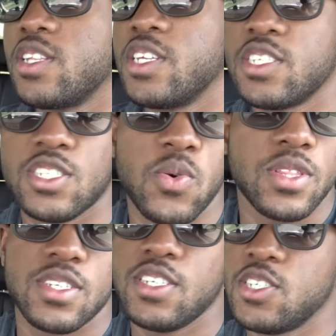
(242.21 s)
listen to what
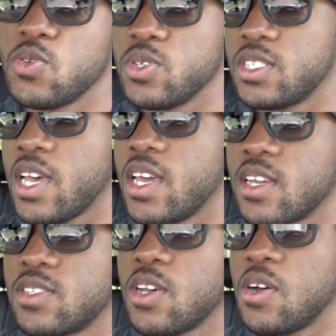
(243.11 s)
the teacher was
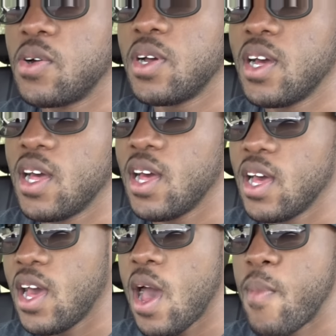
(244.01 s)
saying. So
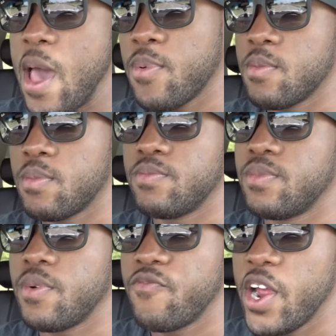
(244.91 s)
I'm
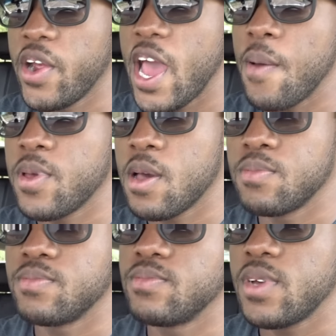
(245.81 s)
very happy
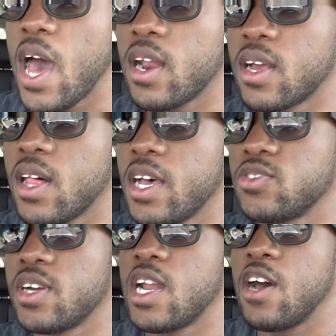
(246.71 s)
I'm out of class
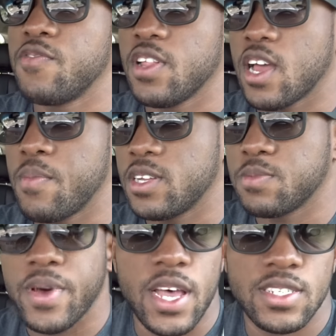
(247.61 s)
right now. I feel like I'm about to
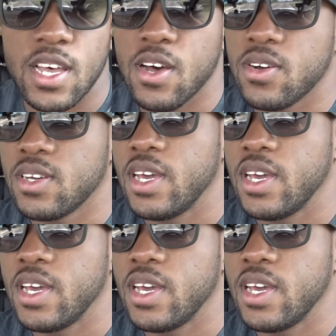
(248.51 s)
pass out.